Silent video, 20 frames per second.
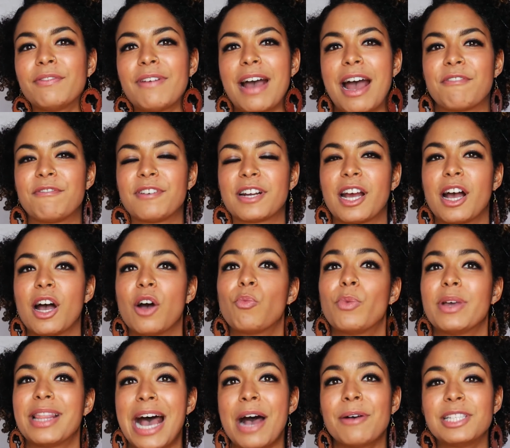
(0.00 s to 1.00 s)
Africa
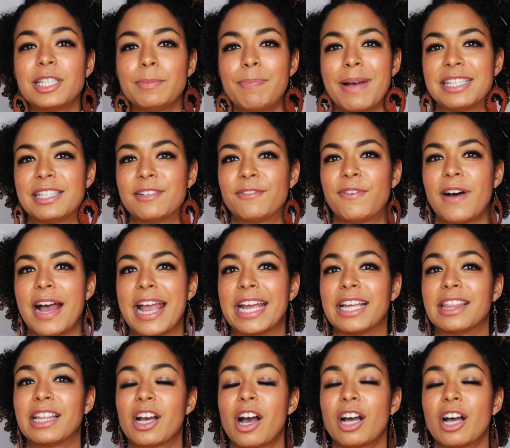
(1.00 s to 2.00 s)
without specifying
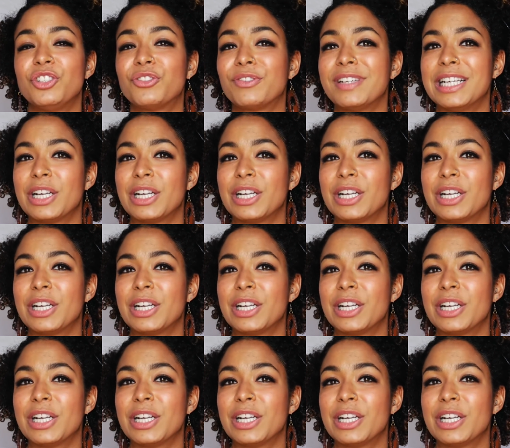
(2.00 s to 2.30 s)
the country